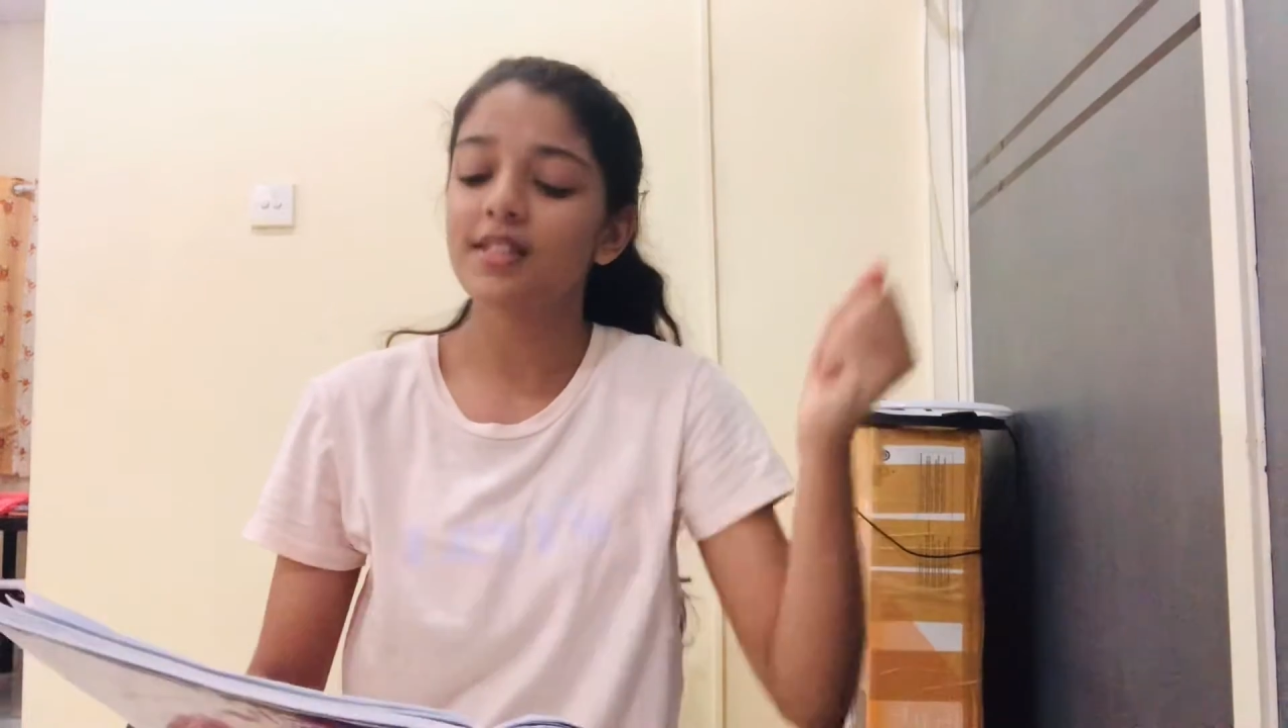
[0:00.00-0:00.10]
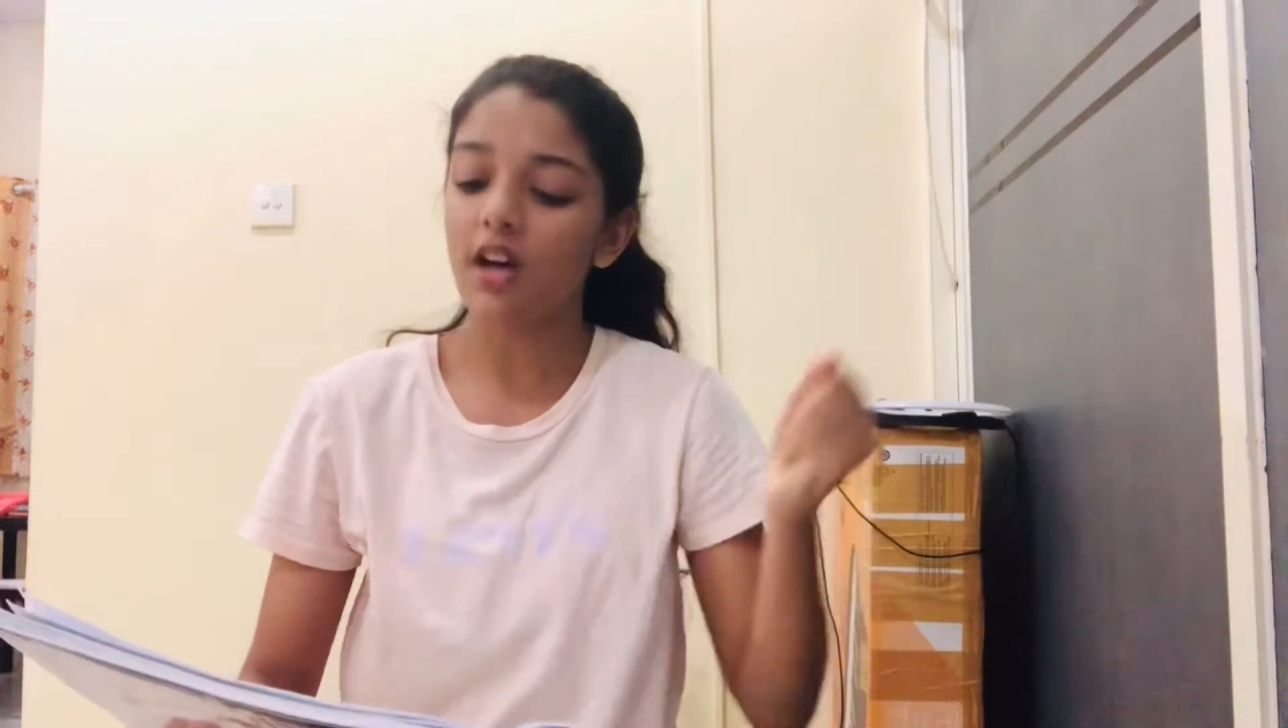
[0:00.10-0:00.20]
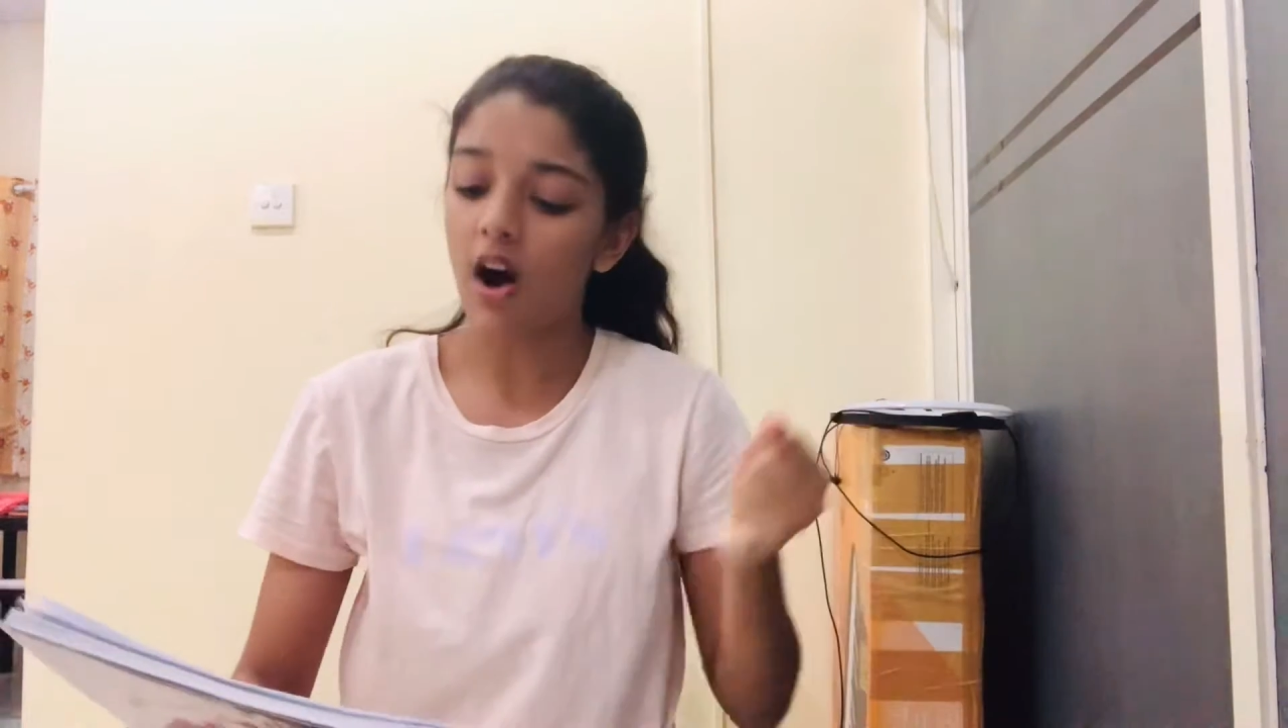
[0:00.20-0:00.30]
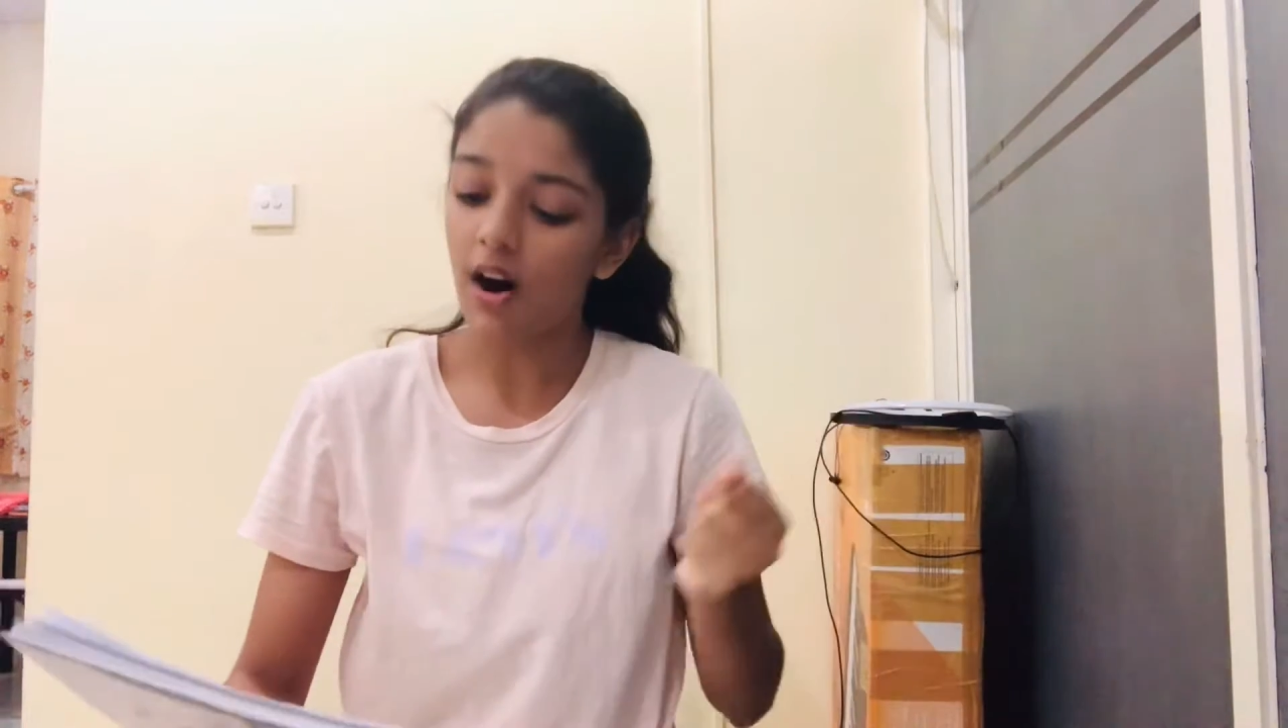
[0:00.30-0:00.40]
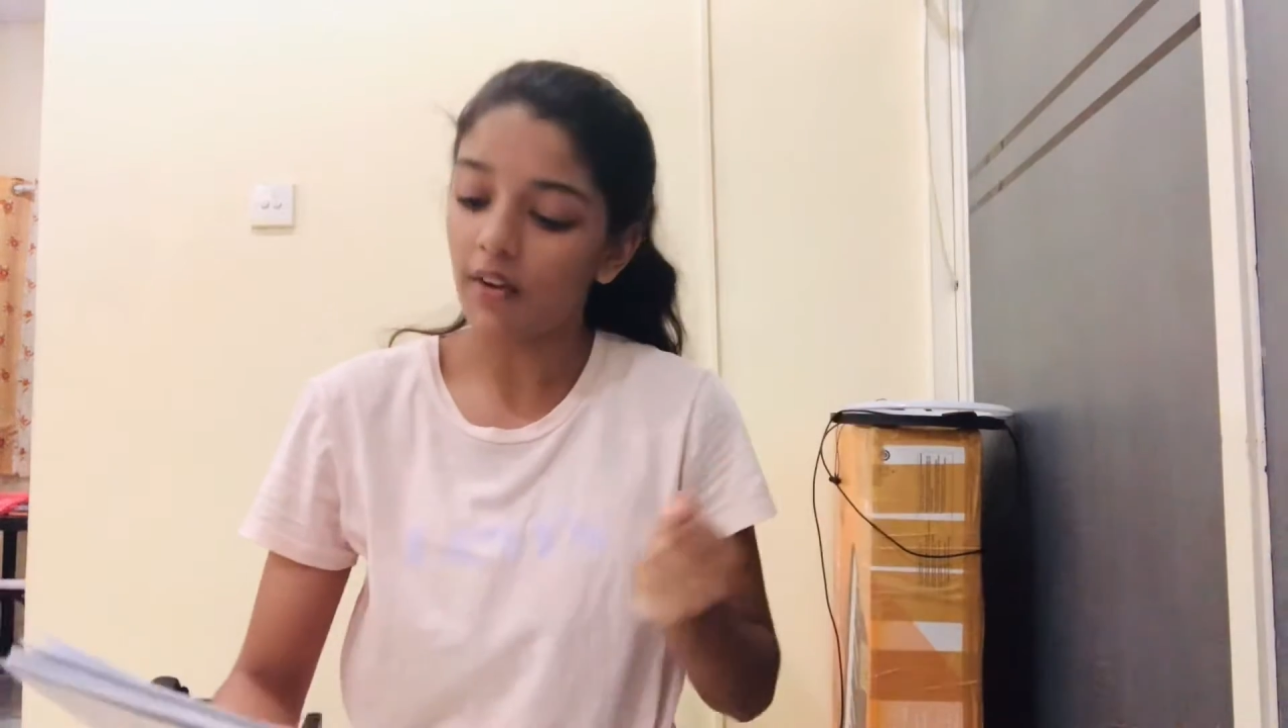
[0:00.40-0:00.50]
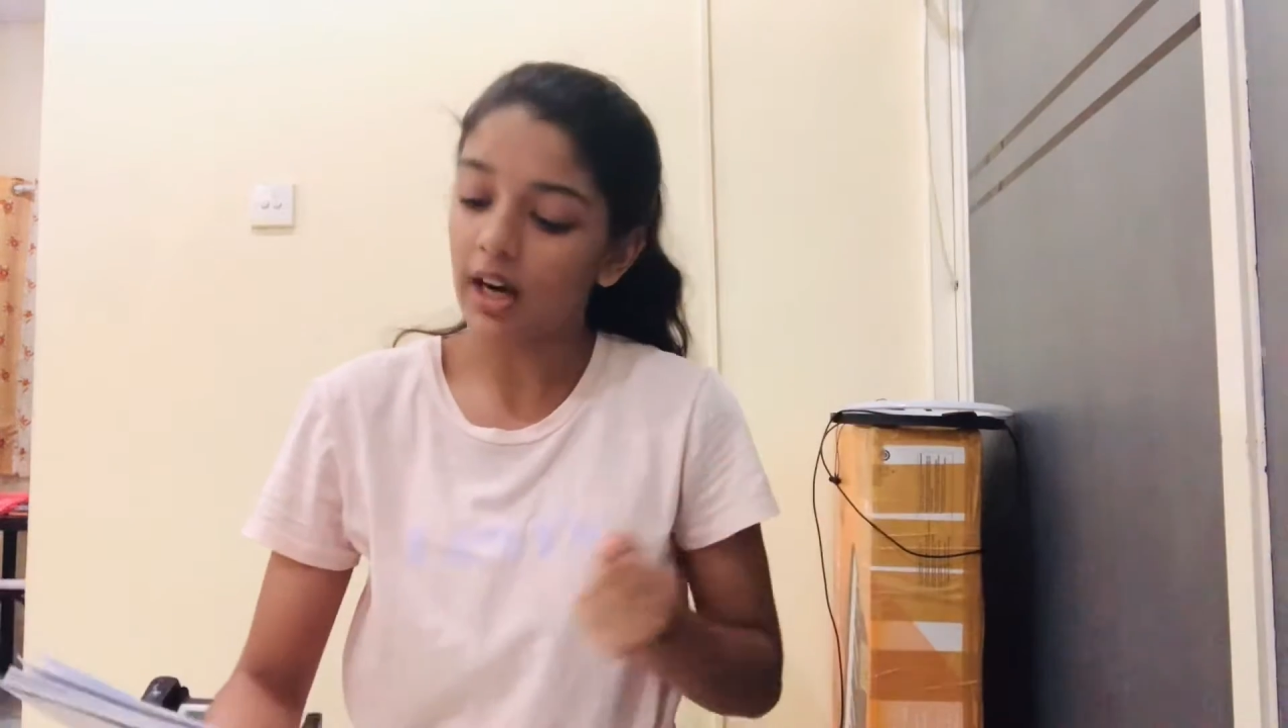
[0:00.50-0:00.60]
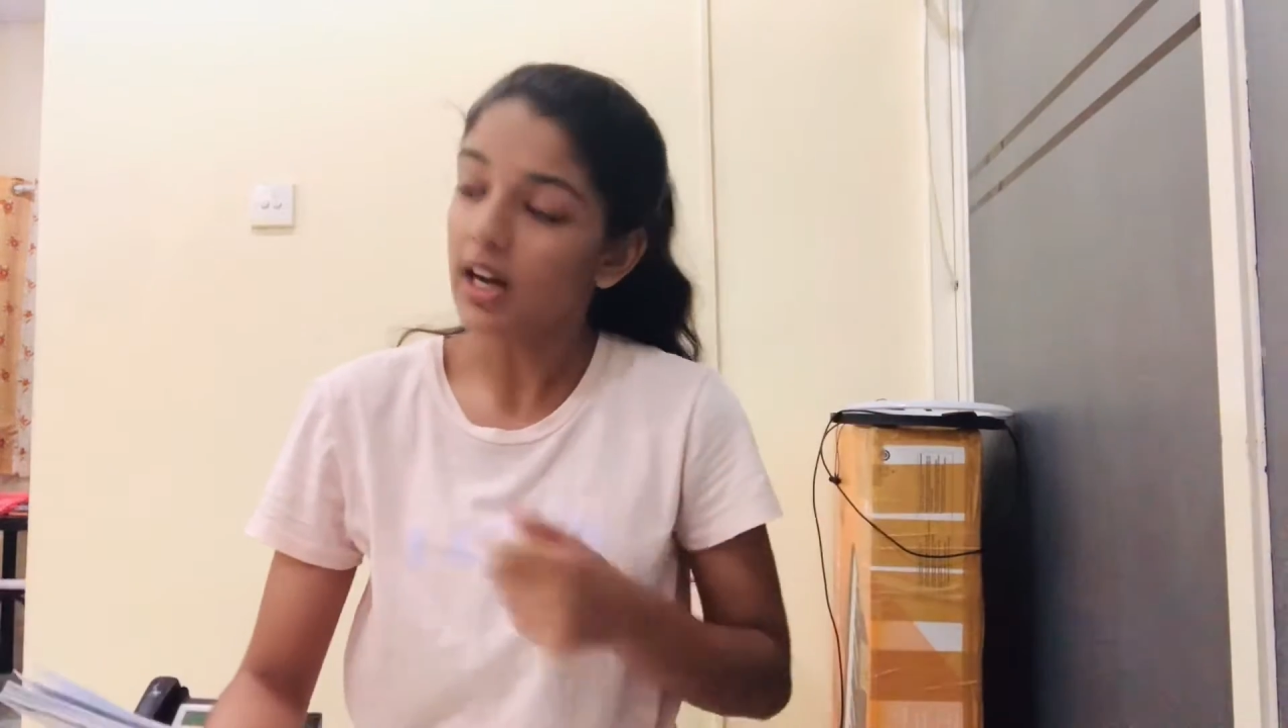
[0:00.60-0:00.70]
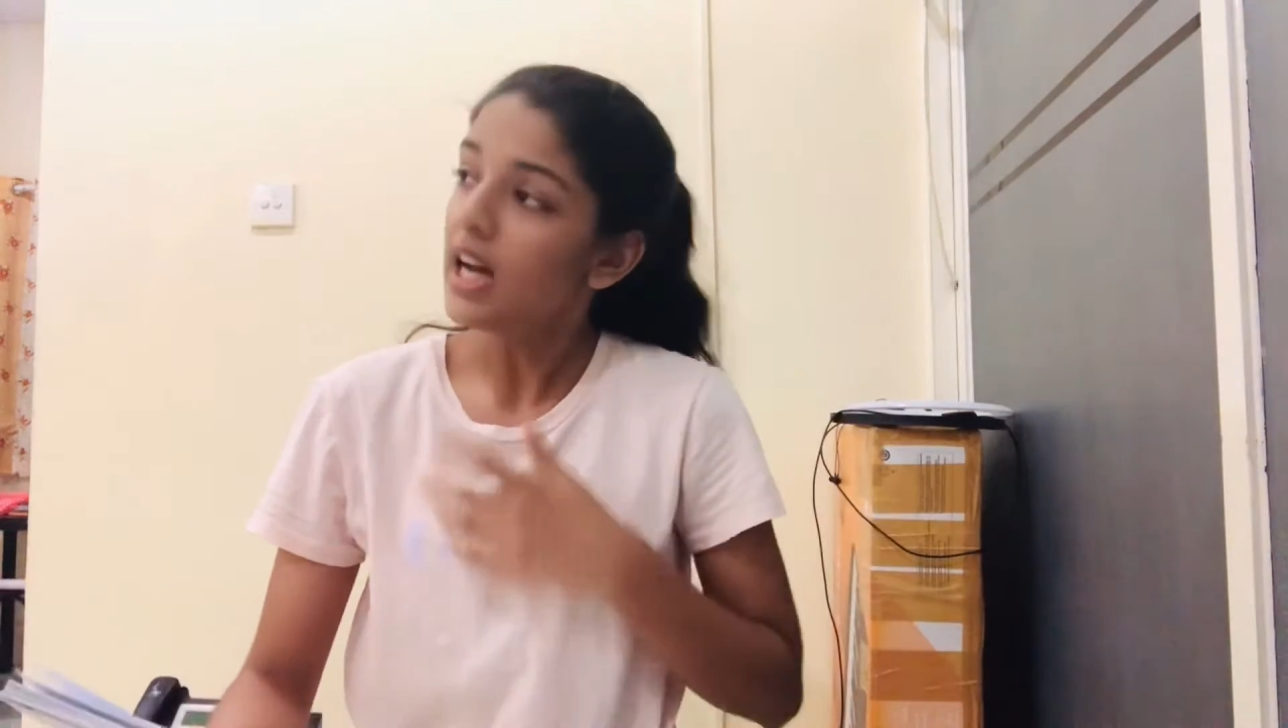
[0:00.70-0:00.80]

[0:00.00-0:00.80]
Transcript: Sahara,